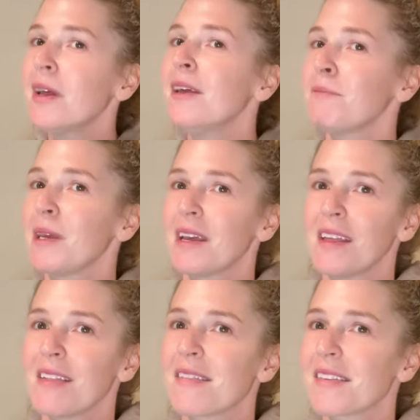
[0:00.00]

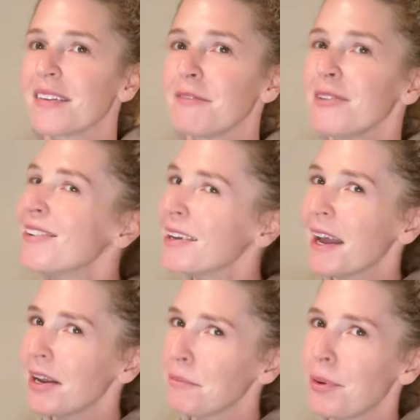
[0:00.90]
because you can
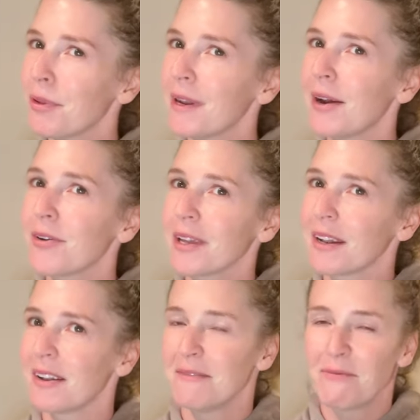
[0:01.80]
kind of pull it out in
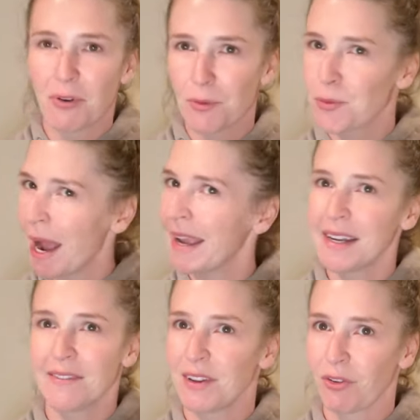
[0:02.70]
a variety
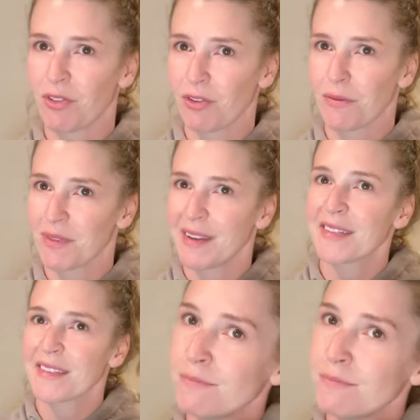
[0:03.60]
of different circumstances.